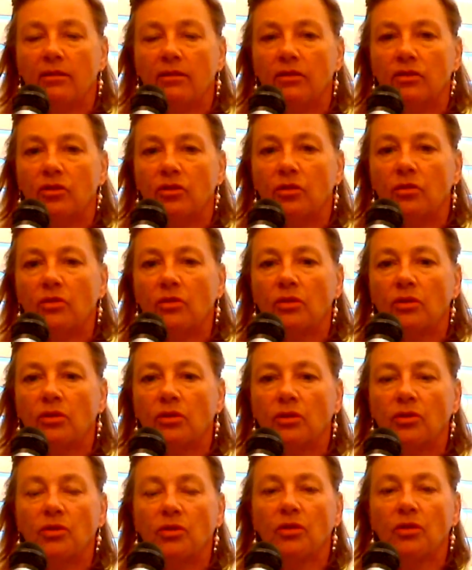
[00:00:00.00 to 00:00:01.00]

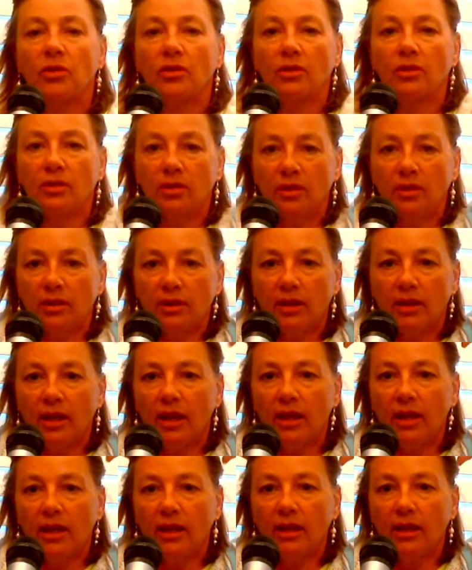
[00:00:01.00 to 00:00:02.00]
shoulders,
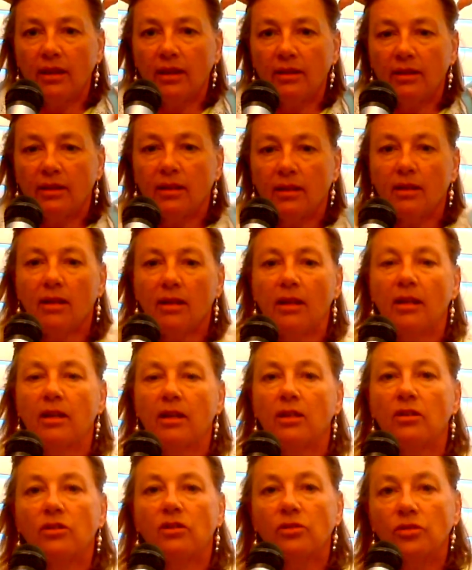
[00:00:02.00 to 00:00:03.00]
and
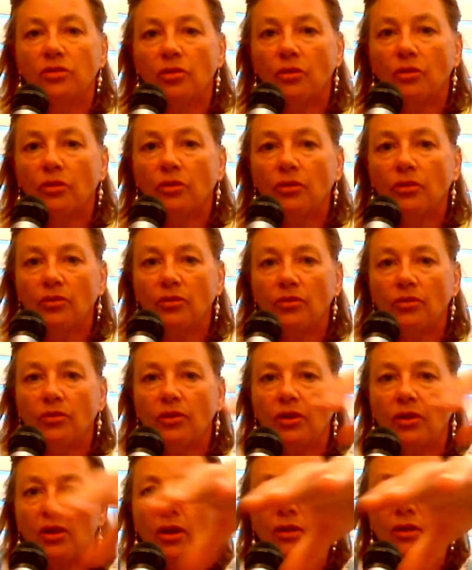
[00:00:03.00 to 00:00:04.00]
shoulders
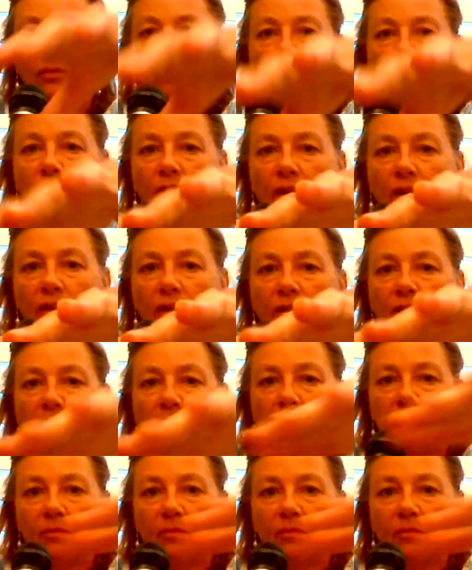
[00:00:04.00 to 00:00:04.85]
up front.